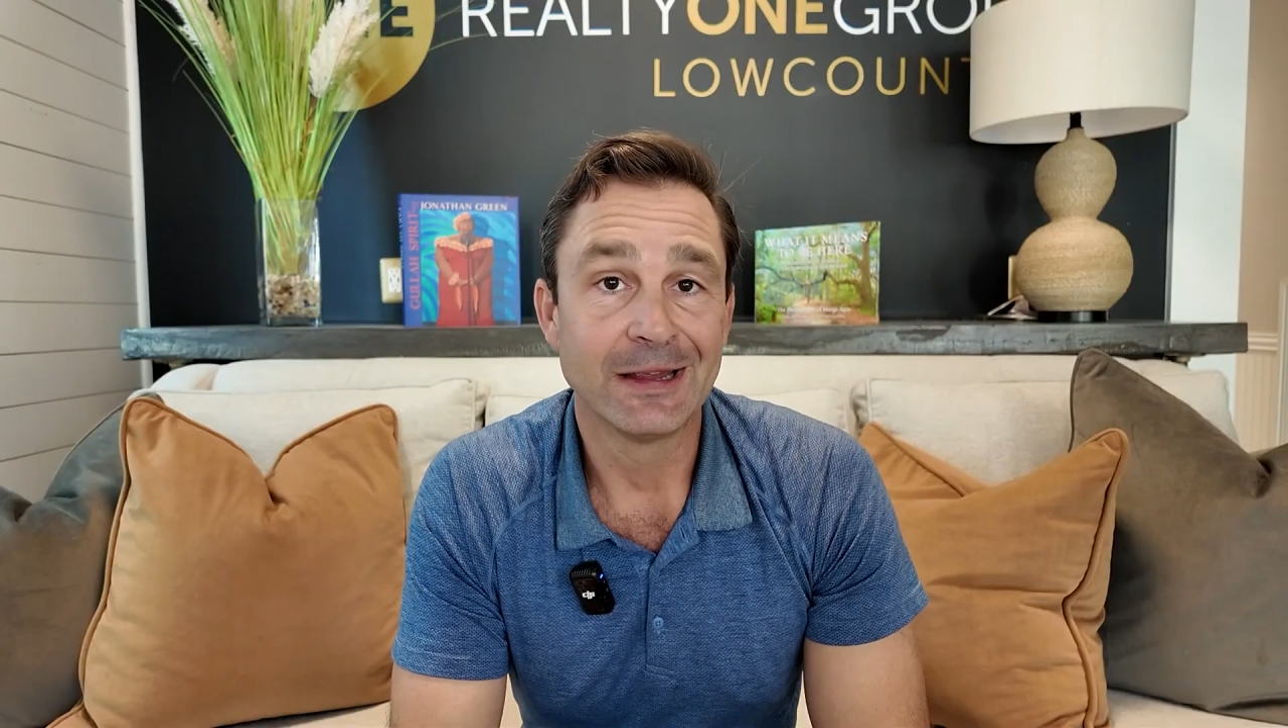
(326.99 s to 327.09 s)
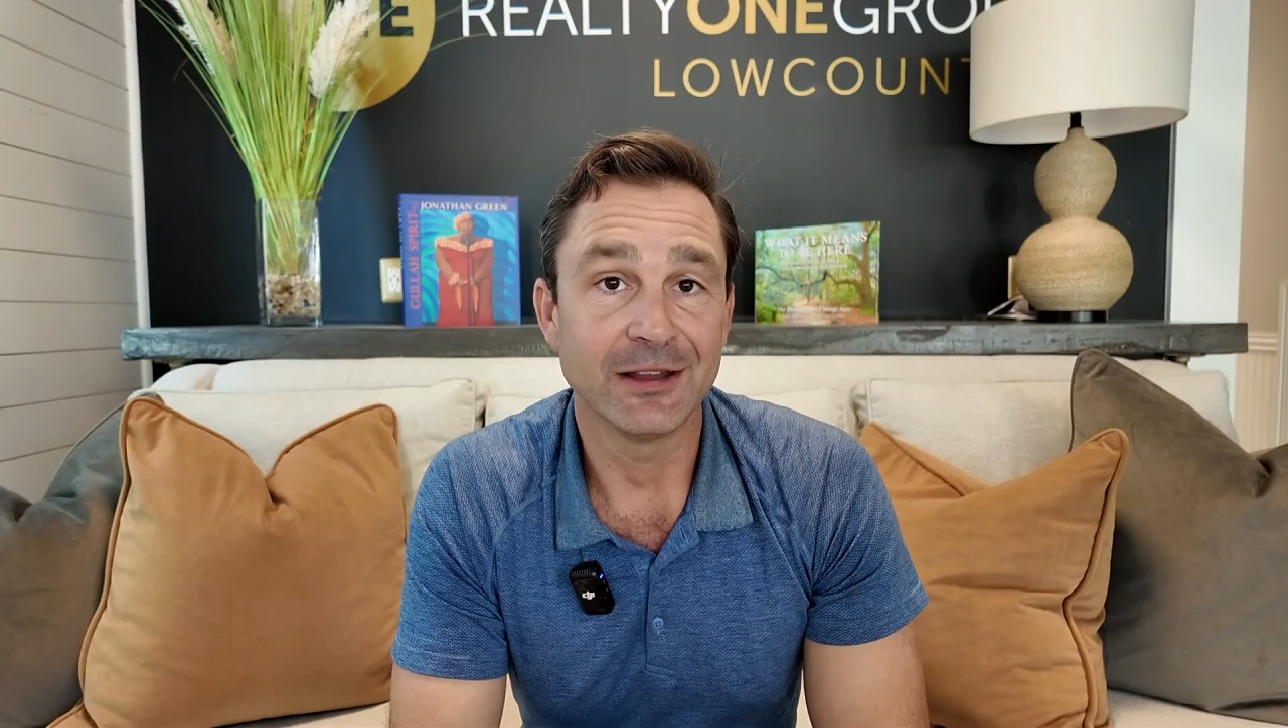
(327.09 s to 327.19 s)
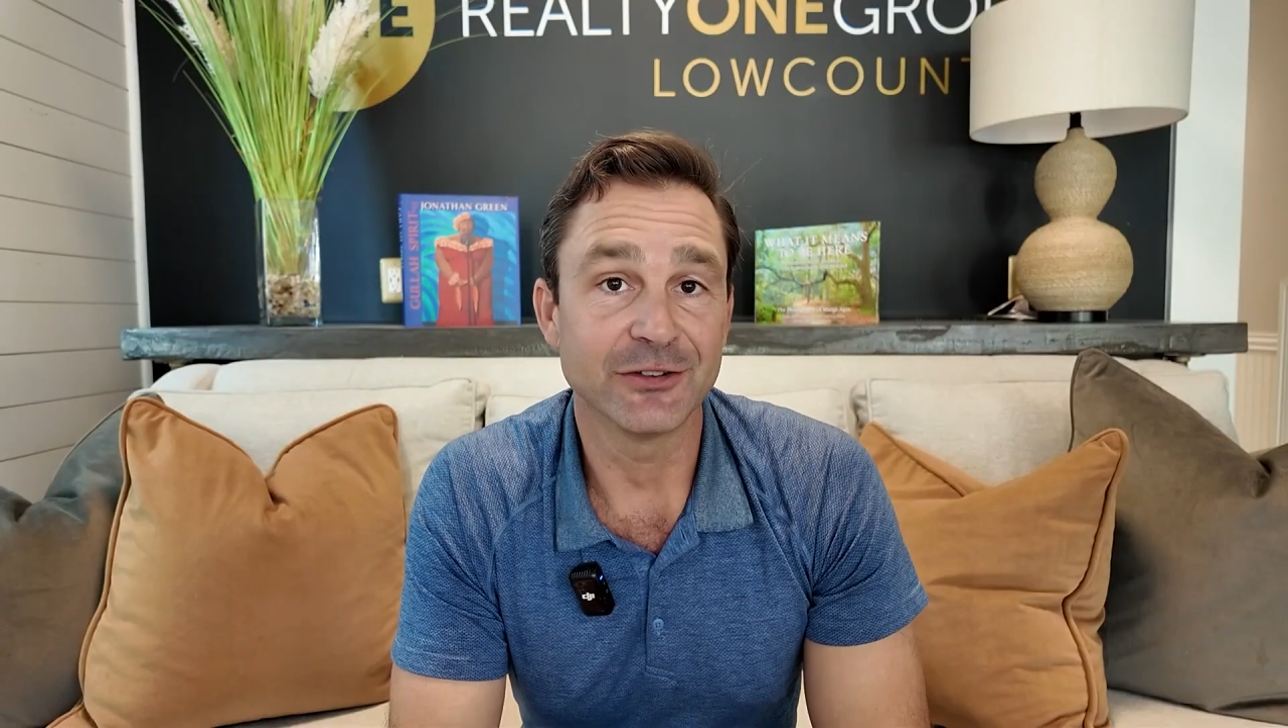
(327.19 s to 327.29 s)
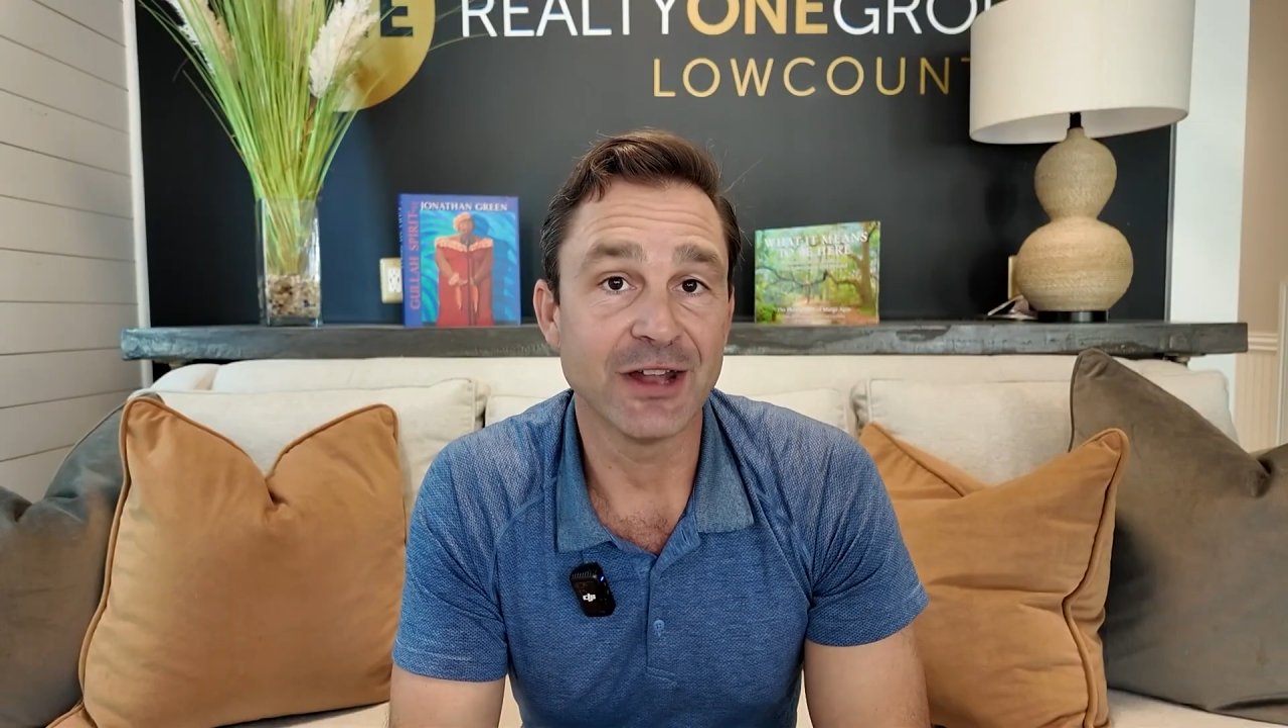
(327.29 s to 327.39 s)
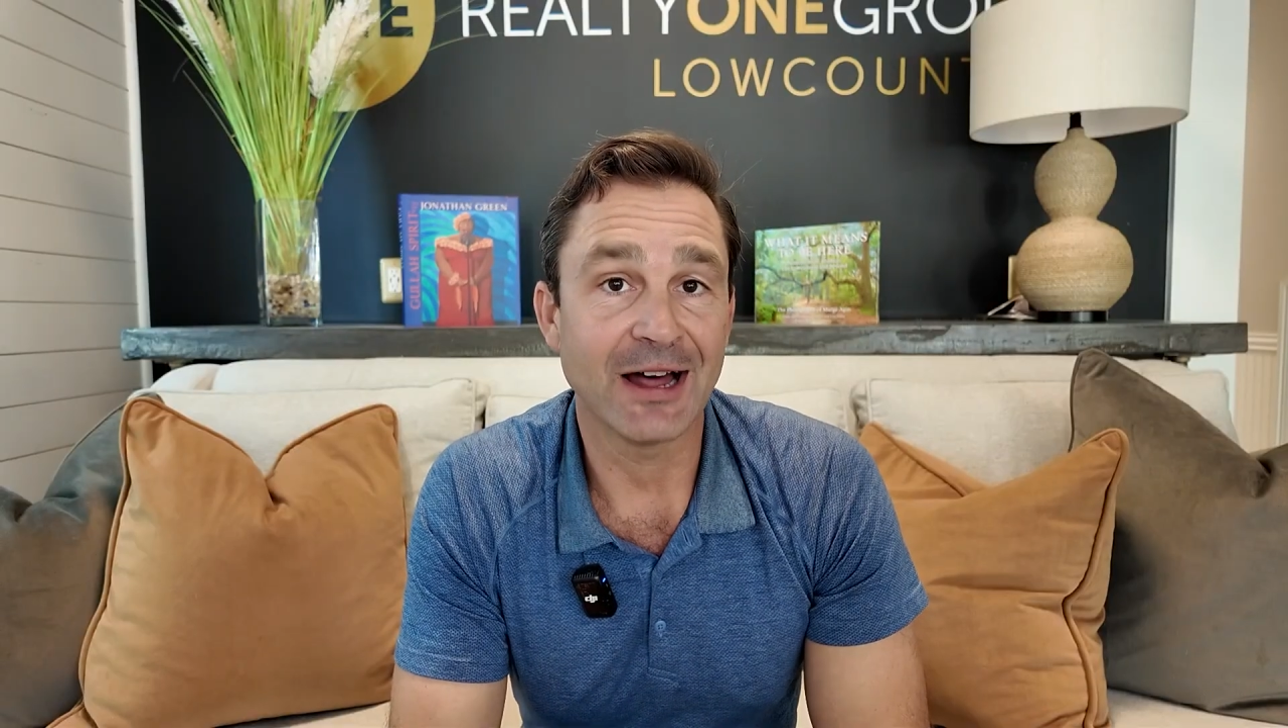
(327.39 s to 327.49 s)

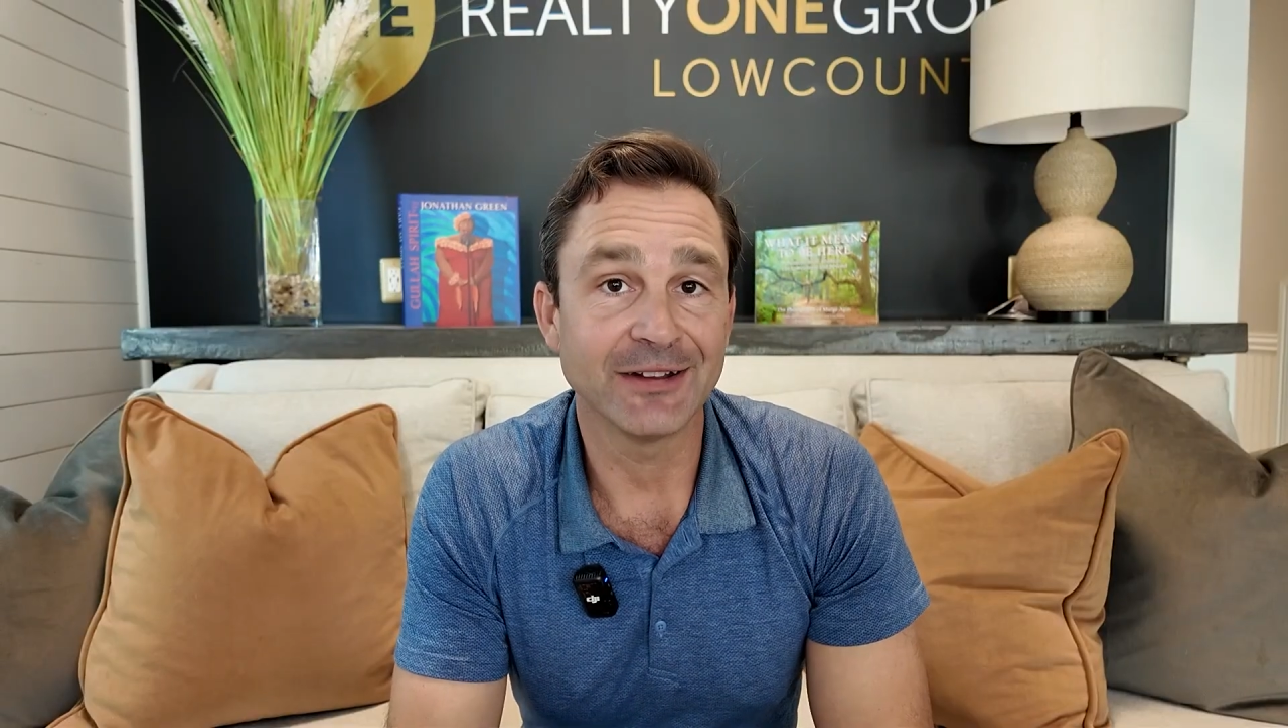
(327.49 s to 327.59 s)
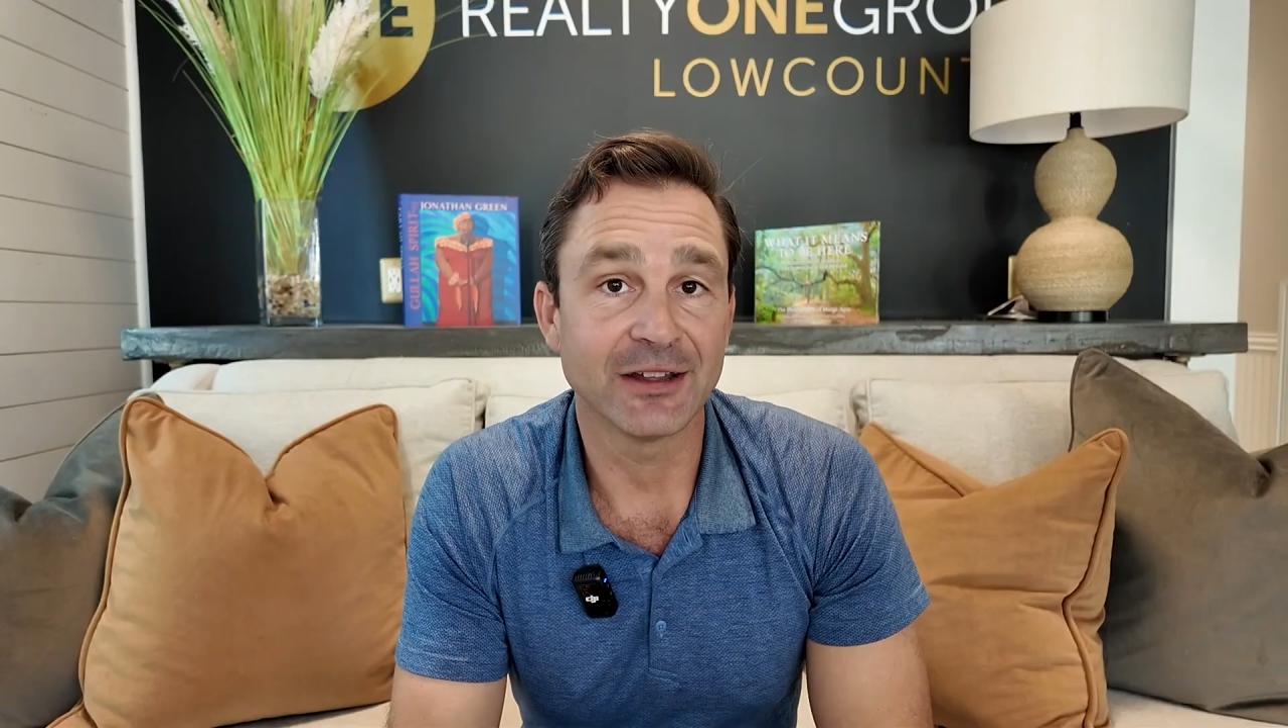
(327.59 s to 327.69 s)
is not